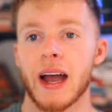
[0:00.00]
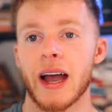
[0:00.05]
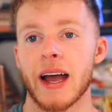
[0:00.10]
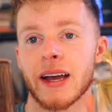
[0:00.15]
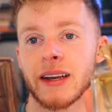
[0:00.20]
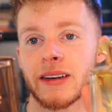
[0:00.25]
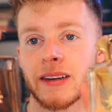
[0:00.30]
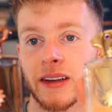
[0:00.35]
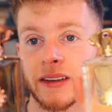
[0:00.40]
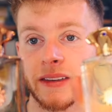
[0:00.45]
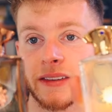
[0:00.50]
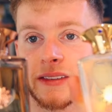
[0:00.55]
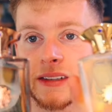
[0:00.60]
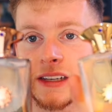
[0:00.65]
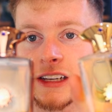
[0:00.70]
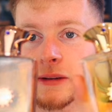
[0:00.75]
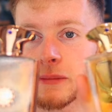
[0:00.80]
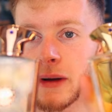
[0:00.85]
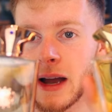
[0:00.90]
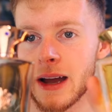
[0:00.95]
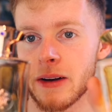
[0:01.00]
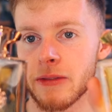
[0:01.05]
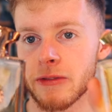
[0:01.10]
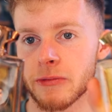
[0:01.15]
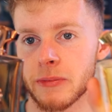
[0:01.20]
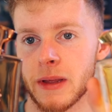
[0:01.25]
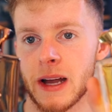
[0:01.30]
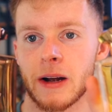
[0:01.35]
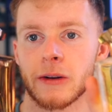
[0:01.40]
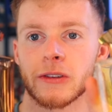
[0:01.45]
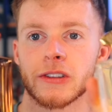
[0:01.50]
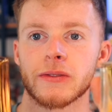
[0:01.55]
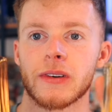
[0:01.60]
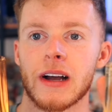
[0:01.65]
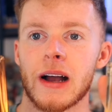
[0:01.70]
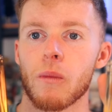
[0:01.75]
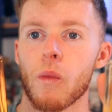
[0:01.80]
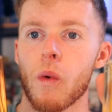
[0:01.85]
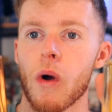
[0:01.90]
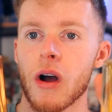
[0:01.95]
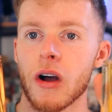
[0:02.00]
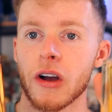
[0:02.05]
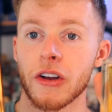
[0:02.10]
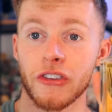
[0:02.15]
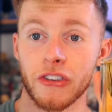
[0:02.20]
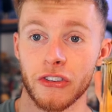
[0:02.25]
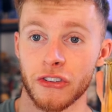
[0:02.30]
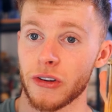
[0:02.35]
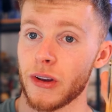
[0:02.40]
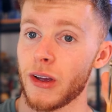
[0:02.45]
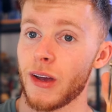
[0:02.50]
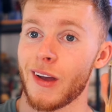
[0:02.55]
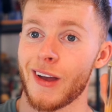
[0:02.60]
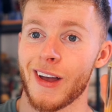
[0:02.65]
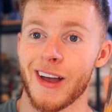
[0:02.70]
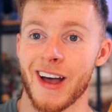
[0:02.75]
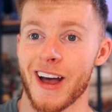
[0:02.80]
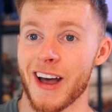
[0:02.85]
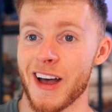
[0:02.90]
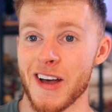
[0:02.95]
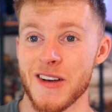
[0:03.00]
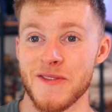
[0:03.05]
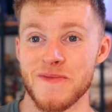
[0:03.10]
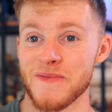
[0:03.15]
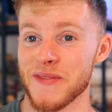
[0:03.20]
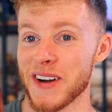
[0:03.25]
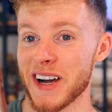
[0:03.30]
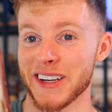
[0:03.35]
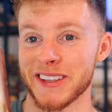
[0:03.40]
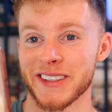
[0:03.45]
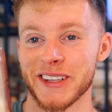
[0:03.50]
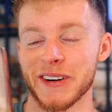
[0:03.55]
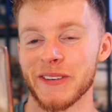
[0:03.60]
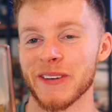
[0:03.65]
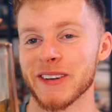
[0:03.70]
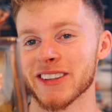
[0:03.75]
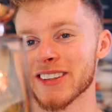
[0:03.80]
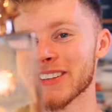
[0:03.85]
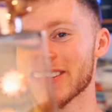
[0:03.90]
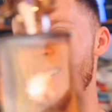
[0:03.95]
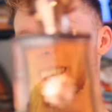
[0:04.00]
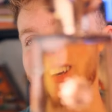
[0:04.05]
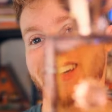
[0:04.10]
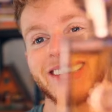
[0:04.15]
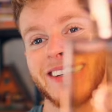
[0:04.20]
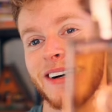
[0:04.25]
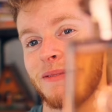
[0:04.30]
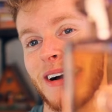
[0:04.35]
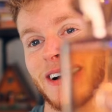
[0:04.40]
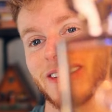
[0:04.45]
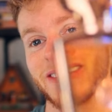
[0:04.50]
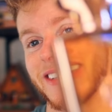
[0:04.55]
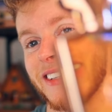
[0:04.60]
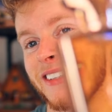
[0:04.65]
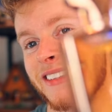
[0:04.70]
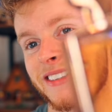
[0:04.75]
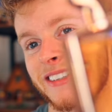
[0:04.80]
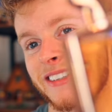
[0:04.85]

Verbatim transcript: and Dia Man from the House of Amouage. I don't know what to say about these